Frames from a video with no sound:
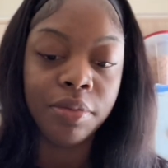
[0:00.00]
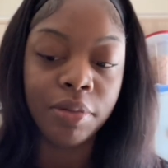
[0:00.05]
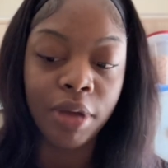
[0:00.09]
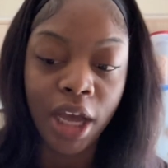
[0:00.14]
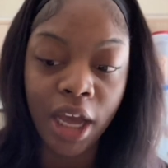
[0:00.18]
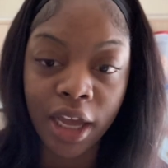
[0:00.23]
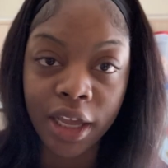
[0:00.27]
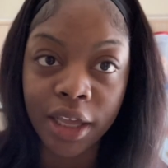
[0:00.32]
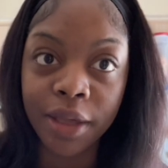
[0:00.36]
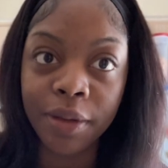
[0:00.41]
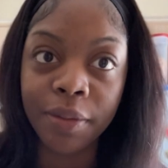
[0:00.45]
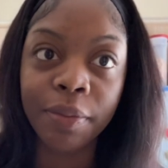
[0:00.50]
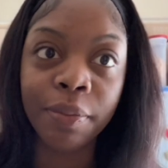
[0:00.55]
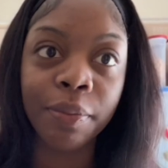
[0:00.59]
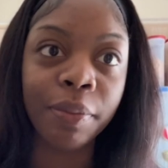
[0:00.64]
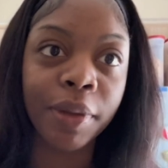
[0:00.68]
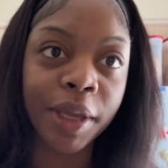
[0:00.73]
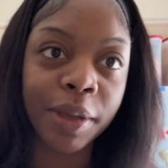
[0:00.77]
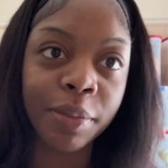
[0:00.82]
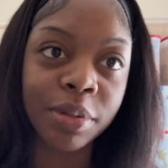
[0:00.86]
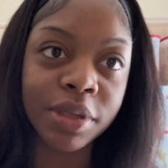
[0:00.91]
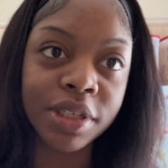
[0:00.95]
I am
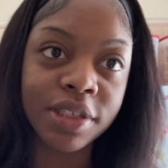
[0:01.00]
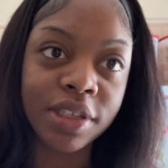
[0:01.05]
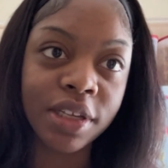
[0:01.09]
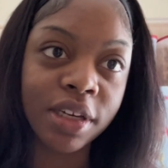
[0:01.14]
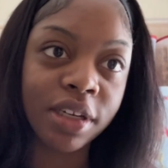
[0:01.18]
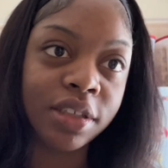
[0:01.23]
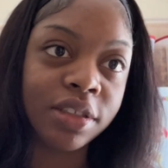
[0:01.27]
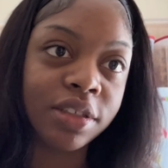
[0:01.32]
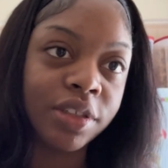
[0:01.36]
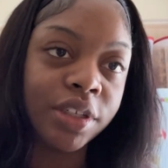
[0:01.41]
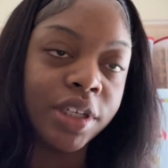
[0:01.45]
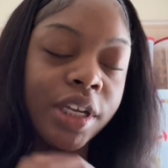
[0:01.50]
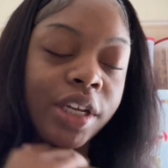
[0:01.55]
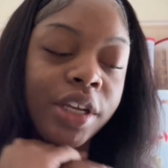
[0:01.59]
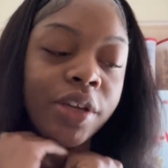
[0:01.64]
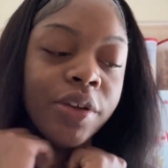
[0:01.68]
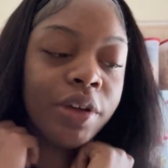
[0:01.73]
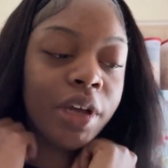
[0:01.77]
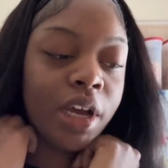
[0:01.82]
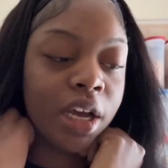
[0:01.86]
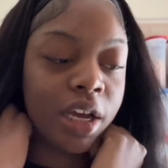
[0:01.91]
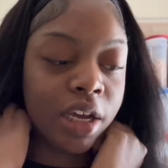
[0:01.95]
babysitting today, you
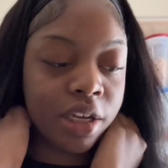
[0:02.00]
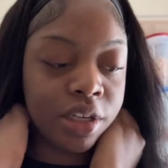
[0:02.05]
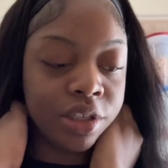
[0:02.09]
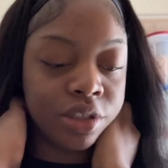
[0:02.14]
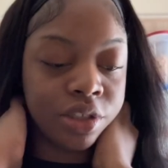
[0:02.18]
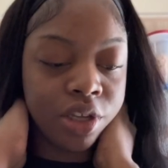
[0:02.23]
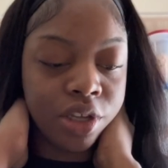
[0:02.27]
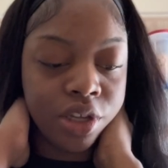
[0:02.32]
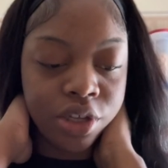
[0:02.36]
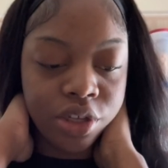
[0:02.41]
guys.